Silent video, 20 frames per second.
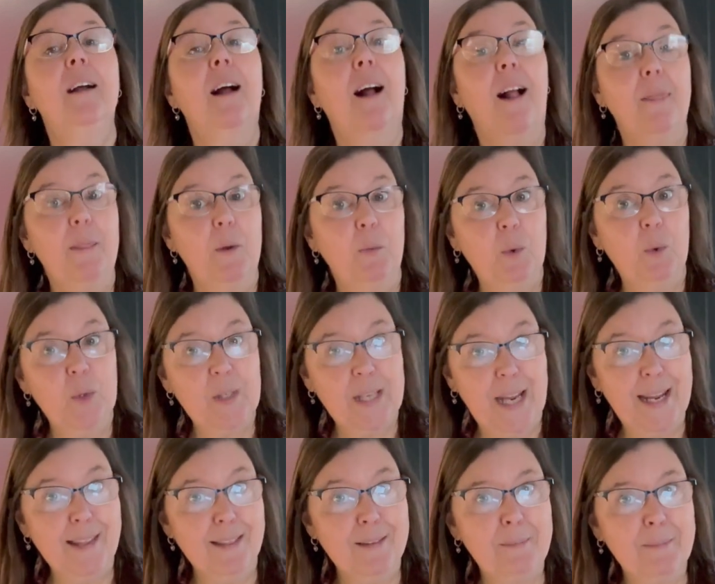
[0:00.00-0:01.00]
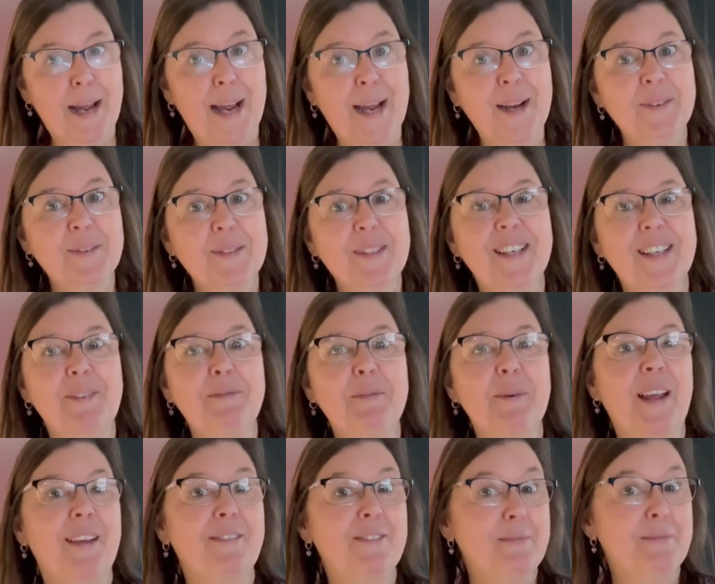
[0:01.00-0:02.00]
and then we'll take them out and we'll
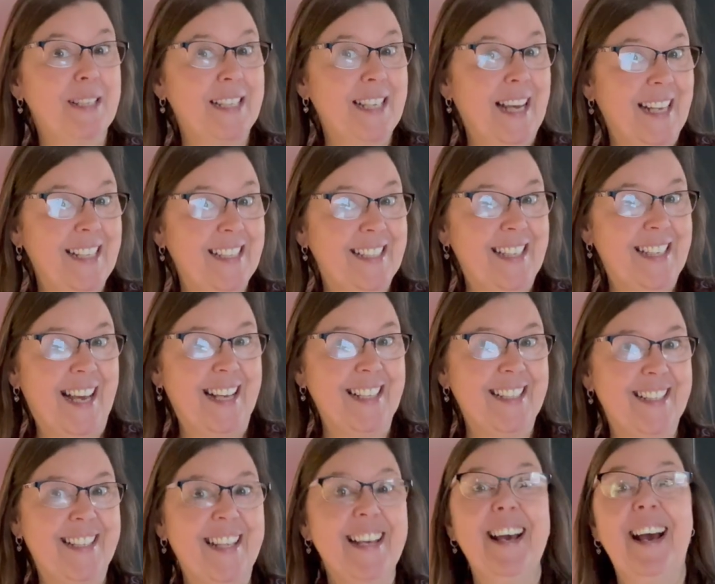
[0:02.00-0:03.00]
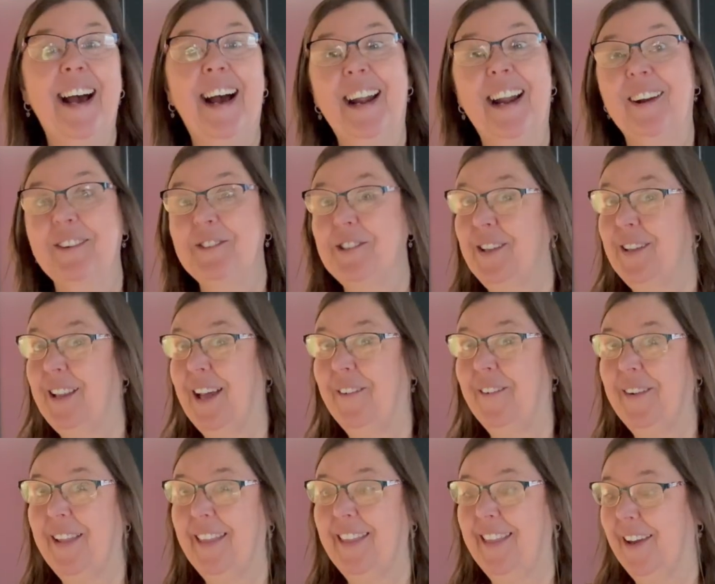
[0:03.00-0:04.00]
give them a taste test. And I'll do
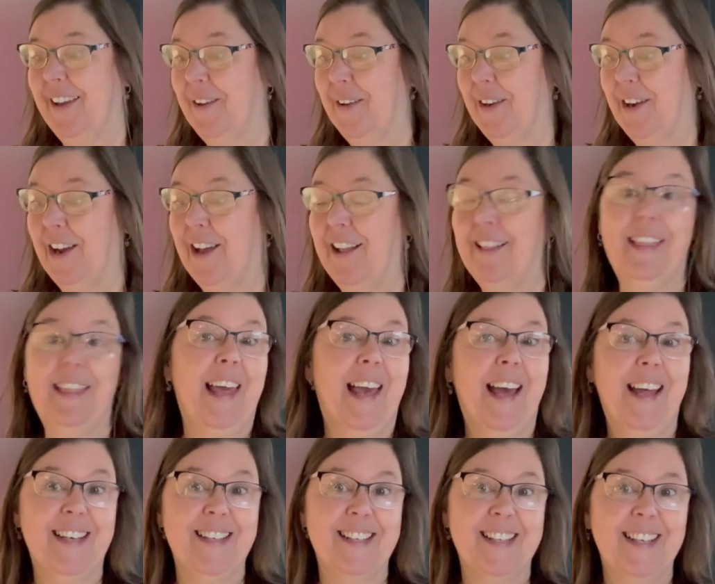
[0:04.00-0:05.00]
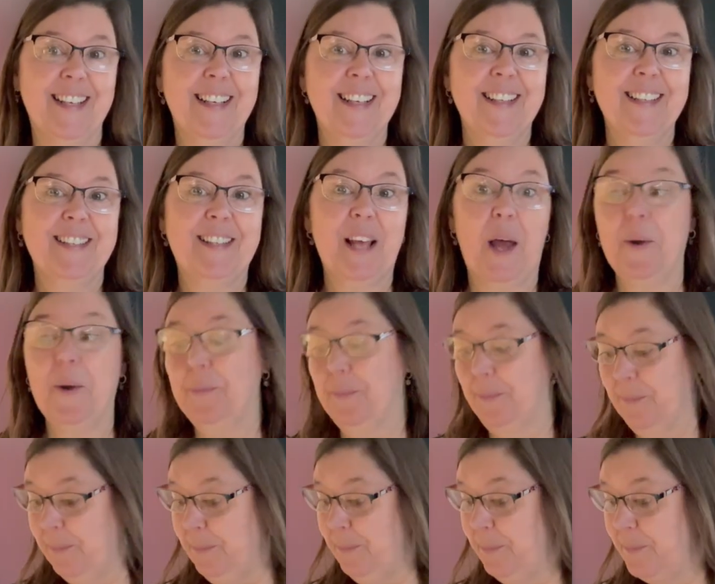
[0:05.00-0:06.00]
that with you at the end. So
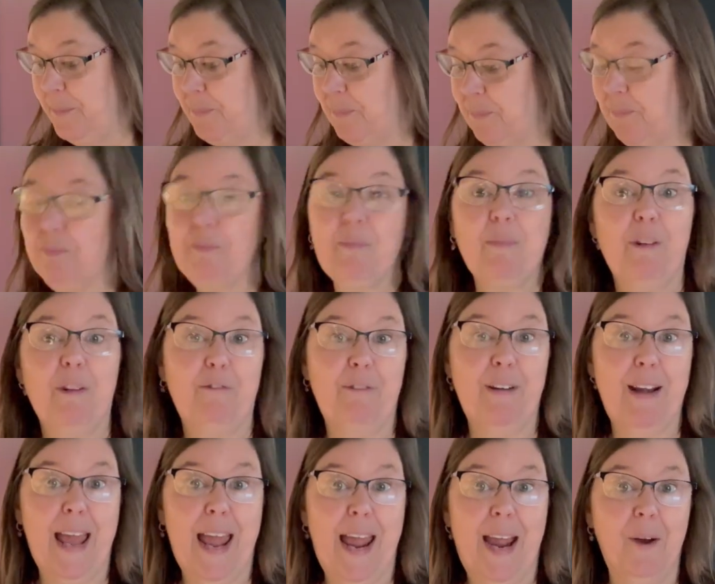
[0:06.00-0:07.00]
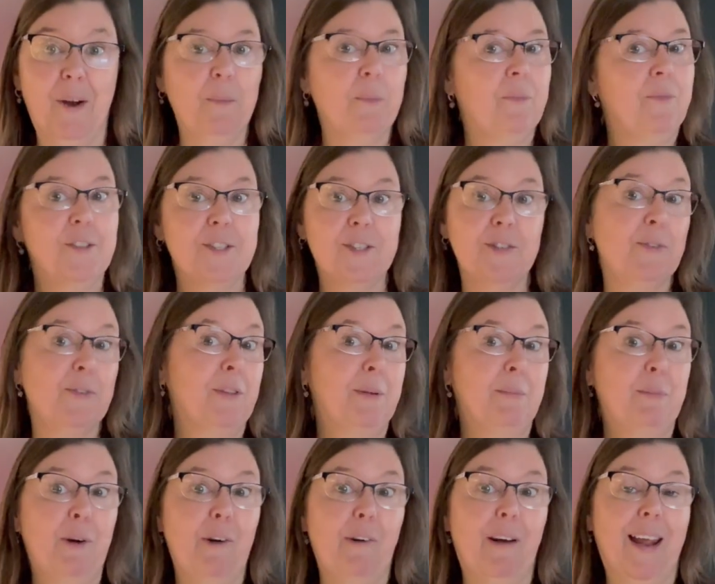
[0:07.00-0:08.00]
for now, there's
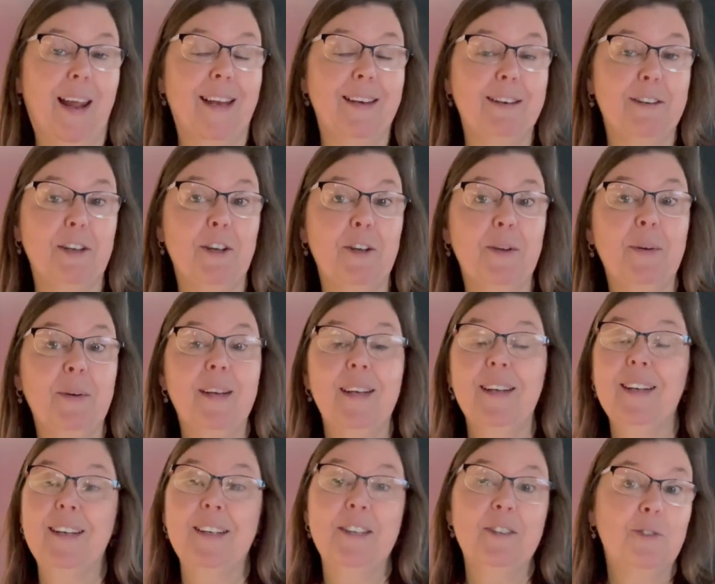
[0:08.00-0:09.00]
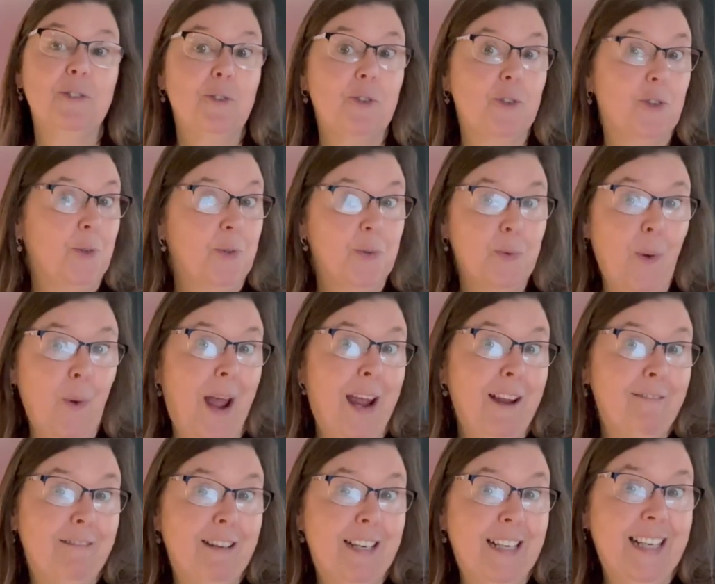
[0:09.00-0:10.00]
nothing more I can do. Just
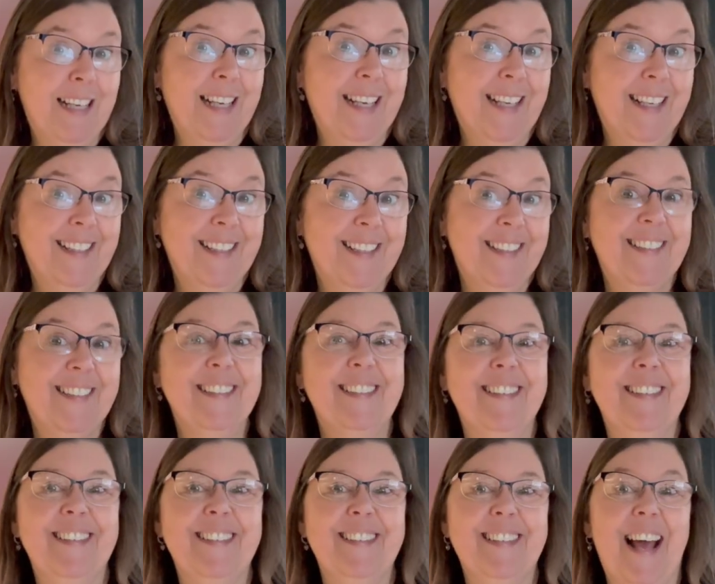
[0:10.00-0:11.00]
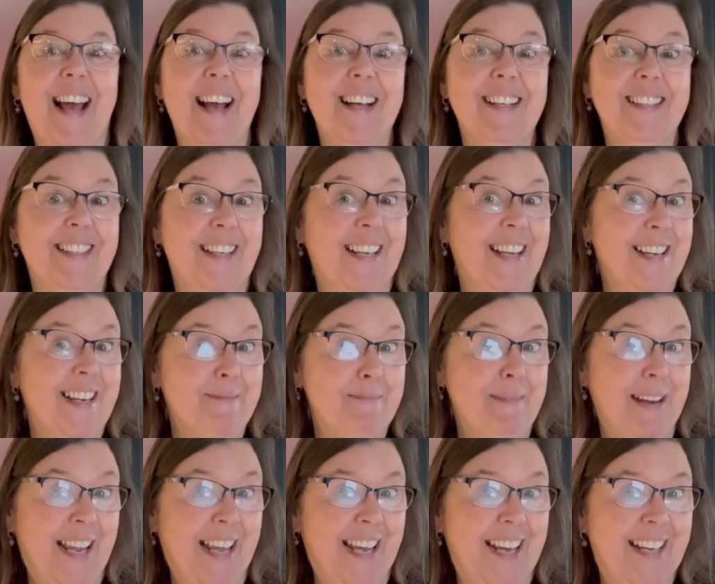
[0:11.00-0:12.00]
wait, really. See you in a
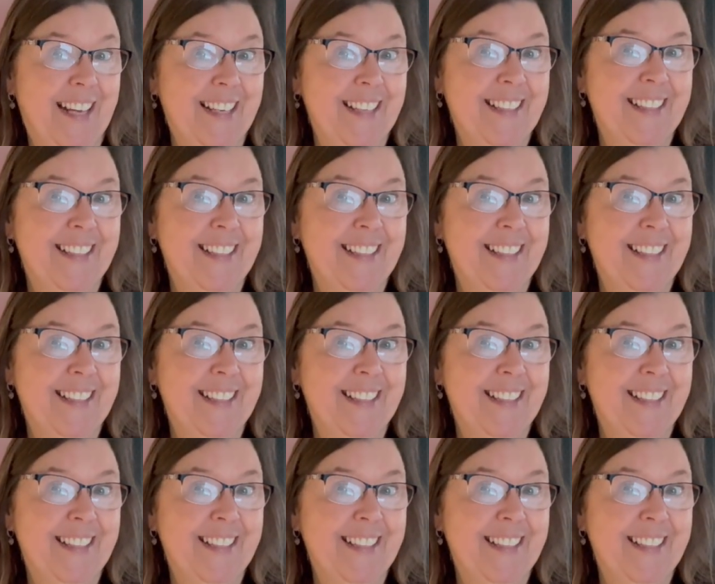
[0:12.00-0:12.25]
minute.